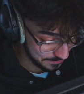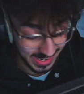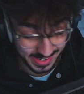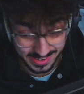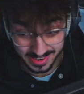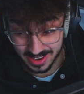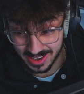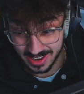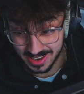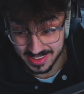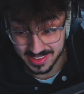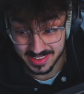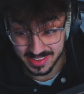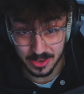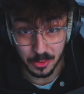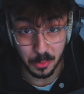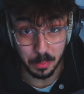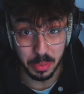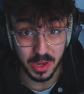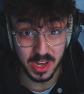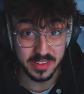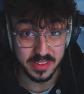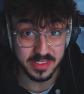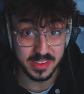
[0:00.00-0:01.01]
And I
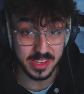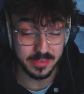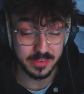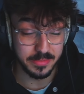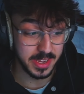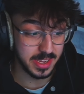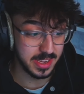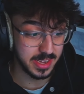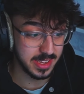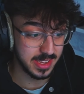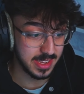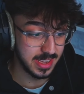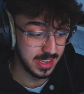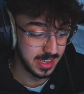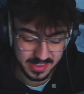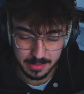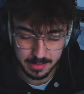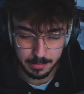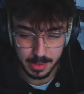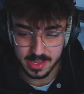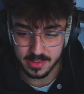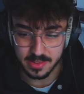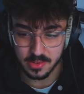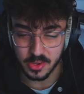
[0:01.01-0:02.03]
still personally think it's
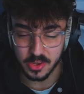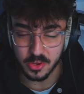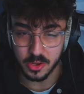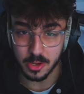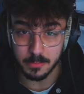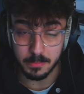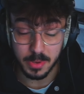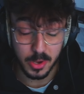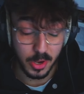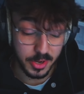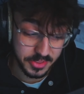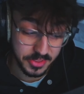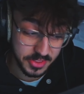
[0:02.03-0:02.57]
the best looking combo.